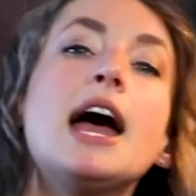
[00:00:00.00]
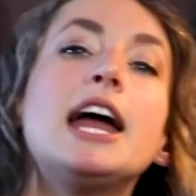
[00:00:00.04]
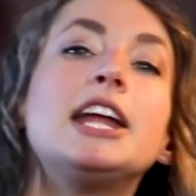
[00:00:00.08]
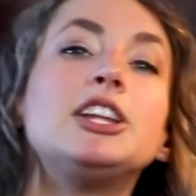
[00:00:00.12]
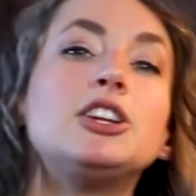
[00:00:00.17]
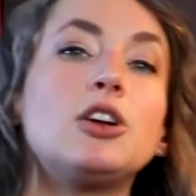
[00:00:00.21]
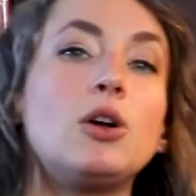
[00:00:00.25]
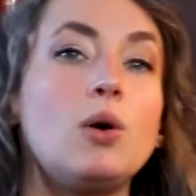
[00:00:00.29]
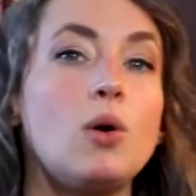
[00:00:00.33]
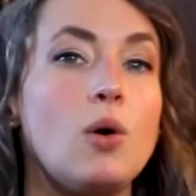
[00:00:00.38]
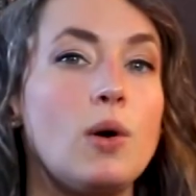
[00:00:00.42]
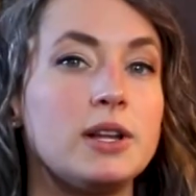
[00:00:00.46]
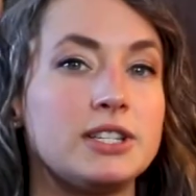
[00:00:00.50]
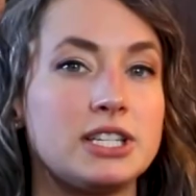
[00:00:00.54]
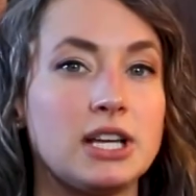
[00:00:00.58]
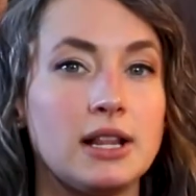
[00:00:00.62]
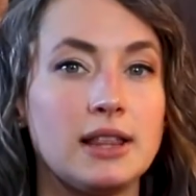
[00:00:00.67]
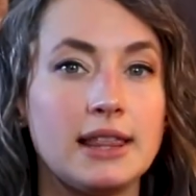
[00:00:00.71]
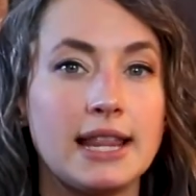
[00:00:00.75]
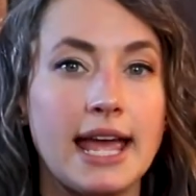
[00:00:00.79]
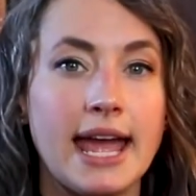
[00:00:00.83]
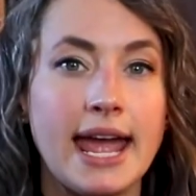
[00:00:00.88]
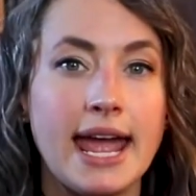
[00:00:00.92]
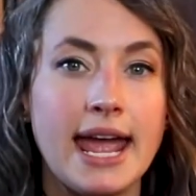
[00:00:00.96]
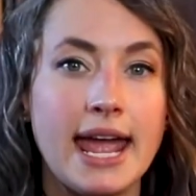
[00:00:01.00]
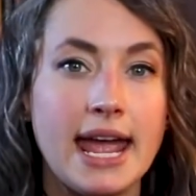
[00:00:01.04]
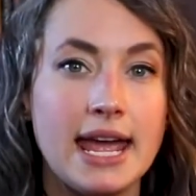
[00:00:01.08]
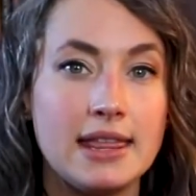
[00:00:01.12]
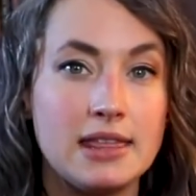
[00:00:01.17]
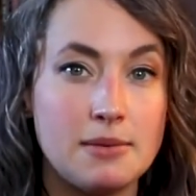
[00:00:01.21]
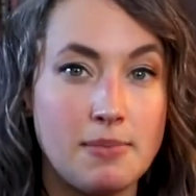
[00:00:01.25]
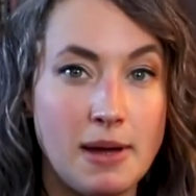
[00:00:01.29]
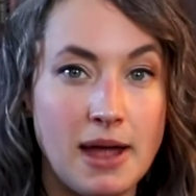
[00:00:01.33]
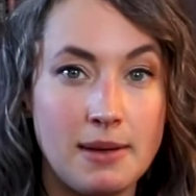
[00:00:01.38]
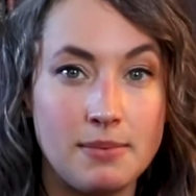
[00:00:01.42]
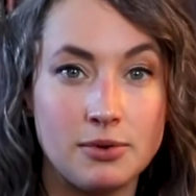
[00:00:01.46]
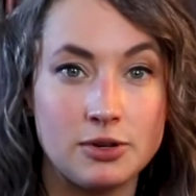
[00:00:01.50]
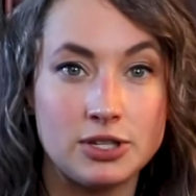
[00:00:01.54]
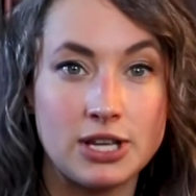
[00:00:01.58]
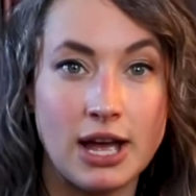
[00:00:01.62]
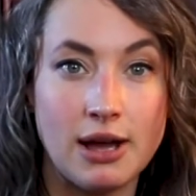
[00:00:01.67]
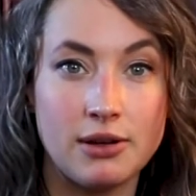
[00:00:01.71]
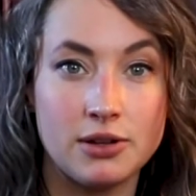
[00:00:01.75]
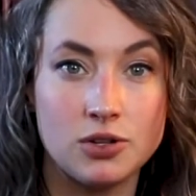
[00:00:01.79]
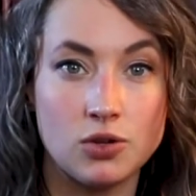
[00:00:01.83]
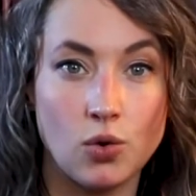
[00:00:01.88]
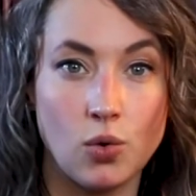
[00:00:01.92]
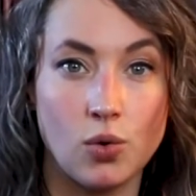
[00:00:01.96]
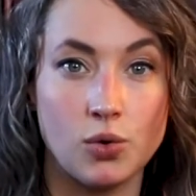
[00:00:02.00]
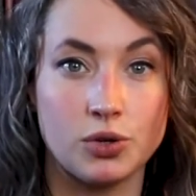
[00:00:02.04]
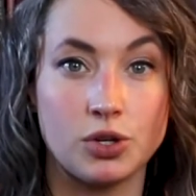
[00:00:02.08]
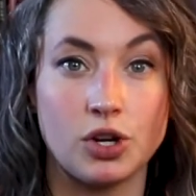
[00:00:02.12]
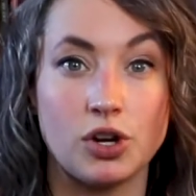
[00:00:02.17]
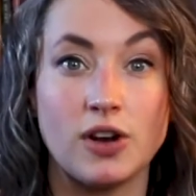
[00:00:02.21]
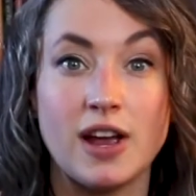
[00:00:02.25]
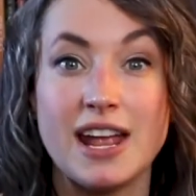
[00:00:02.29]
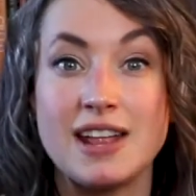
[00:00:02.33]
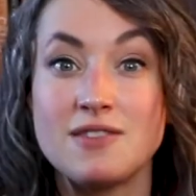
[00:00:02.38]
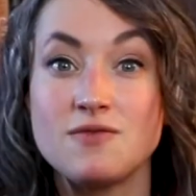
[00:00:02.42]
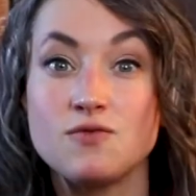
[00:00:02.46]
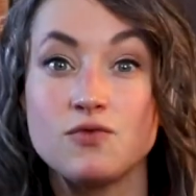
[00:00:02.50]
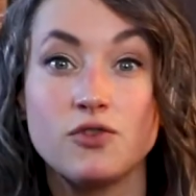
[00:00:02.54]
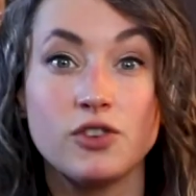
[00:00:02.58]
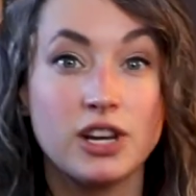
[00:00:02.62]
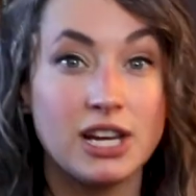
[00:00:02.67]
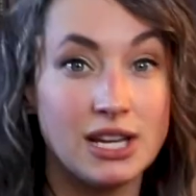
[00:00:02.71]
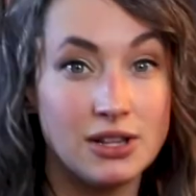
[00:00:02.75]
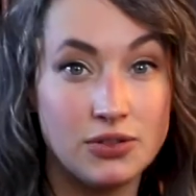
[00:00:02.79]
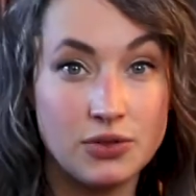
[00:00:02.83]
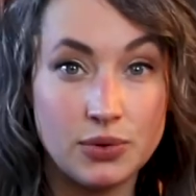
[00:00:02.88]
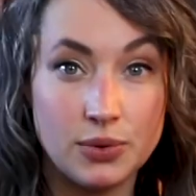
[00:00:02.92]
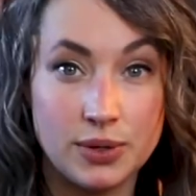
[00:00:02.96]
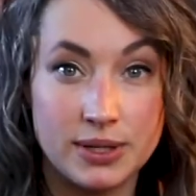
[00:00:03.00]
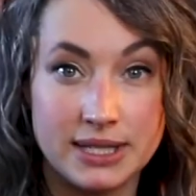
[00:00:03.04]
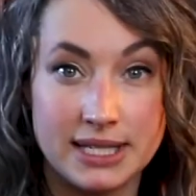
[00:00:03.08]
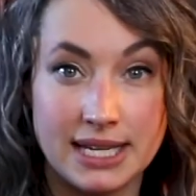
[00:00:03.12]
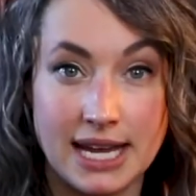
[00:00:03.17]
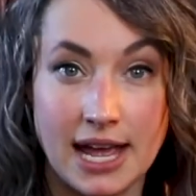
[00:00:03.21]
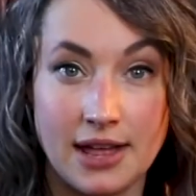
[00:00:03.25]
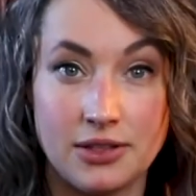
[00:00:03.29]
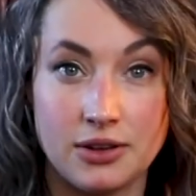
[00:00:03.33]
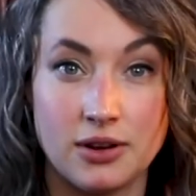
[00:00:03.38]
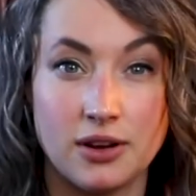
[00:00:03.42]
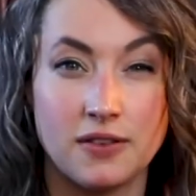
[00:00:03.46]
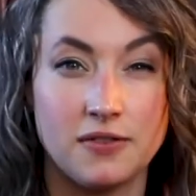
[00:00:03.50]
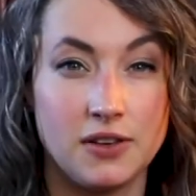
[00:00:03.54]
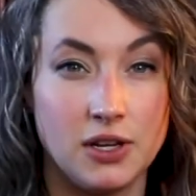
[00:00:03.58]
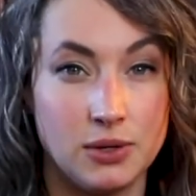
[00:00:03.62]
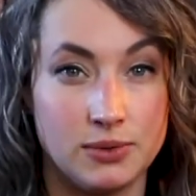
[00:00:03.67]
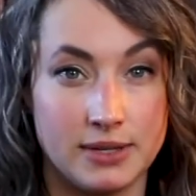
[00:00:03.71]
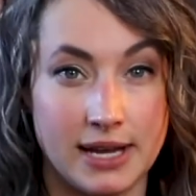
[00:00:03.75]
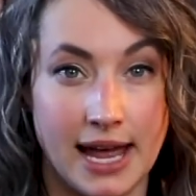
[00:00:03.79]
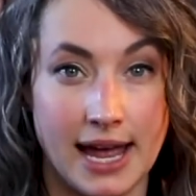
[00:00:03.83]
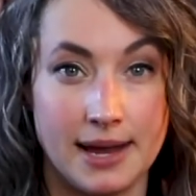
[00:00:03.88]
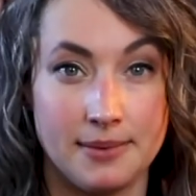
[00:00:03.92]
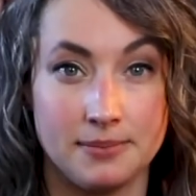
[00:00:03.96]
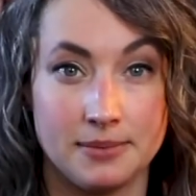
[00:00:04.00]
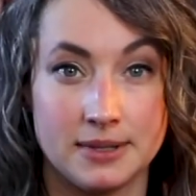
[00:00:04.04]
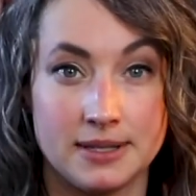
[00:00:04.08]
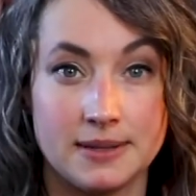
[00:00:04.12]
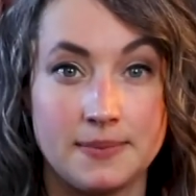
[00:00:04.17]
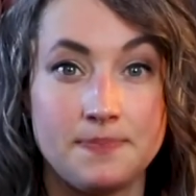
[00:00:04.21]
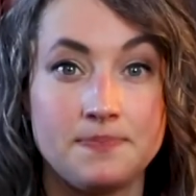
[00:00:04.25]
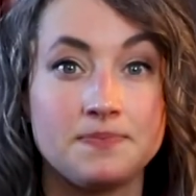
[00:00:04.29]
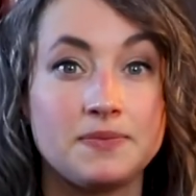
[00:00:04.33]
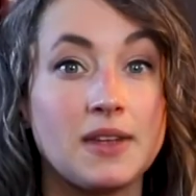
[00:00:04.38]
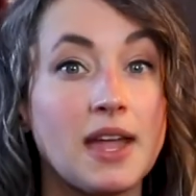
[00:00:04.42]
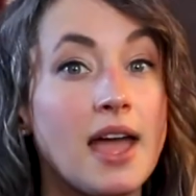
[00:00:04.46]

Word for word: And you'll want to lay the papers out in order and read through it together a few times.